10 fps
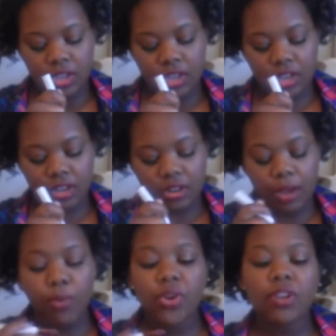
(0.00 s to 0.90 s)
And
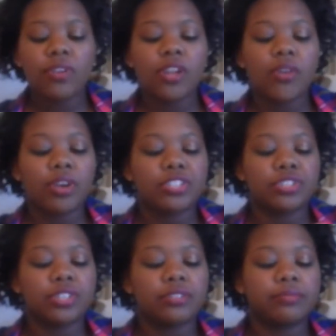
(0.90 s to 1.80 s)
I'm wearing it right now
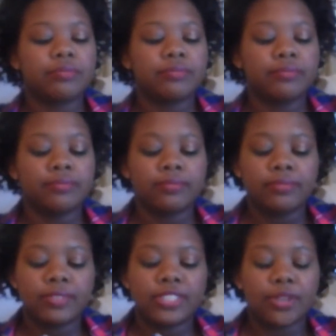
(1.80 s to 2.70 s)
actually.
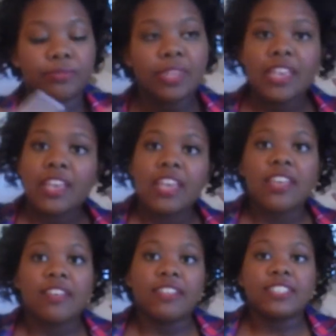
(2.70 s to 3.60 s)
So
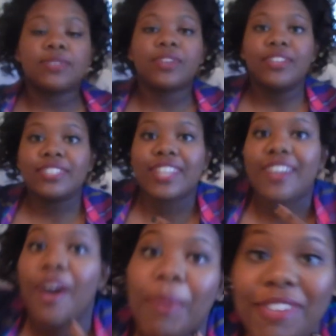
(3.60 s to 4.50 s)
this is what it looks
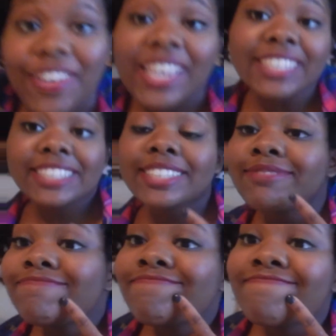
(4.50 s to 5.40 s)
like on my face.